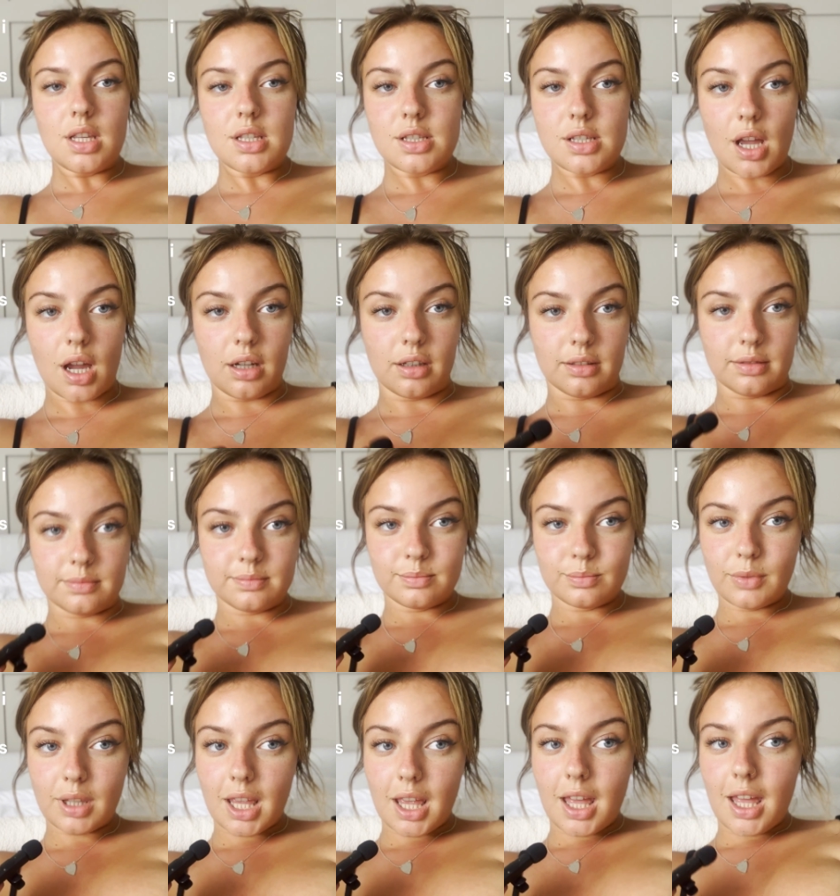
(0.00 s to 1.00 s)
So,
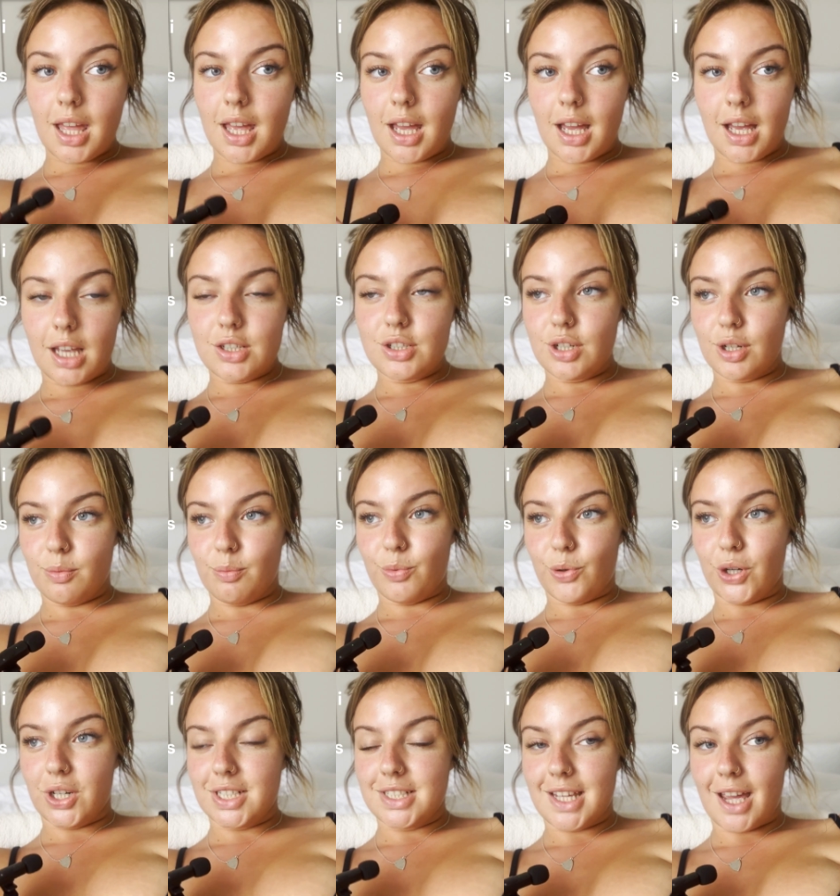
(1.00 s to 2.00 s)
as you can
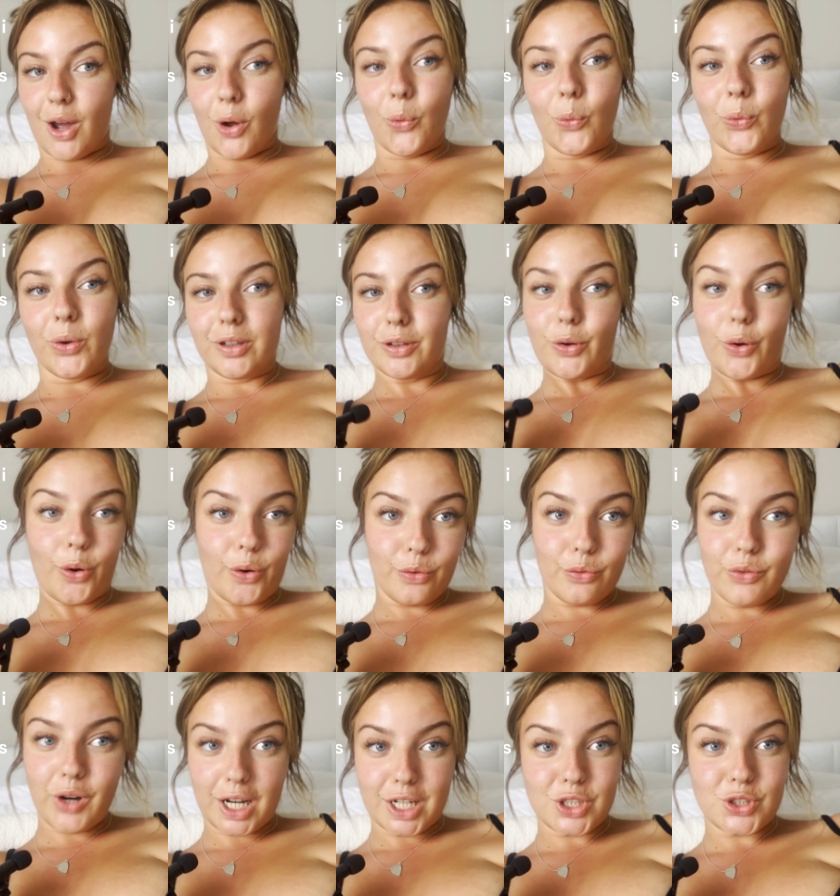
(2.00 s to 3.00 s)
probably tell, we're not
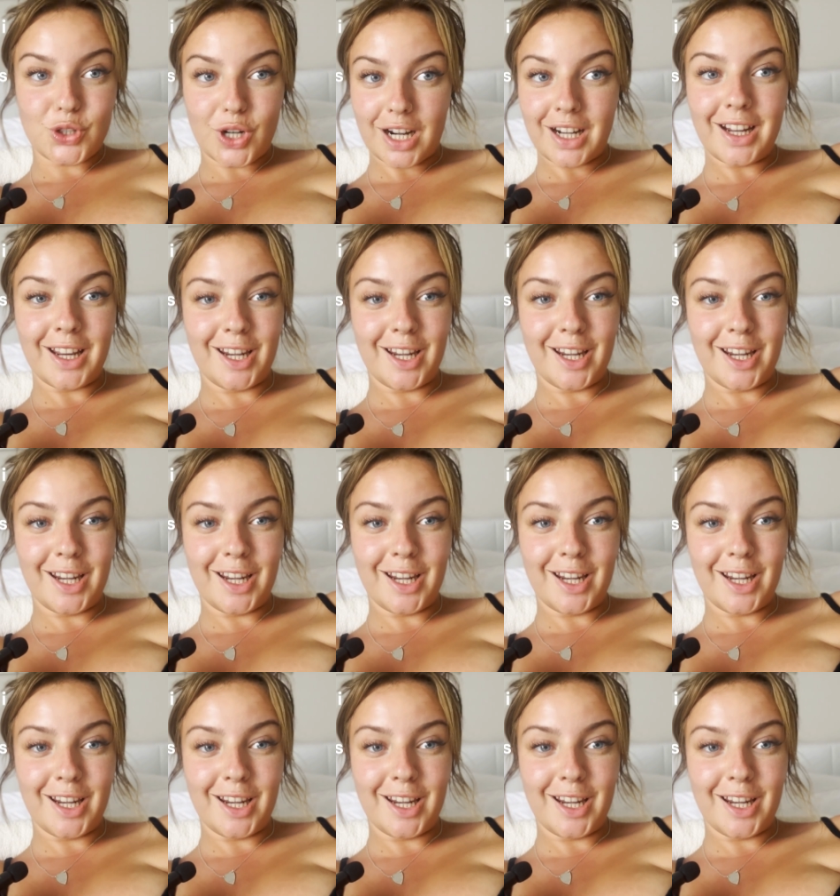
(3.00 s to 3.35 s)
on racetrack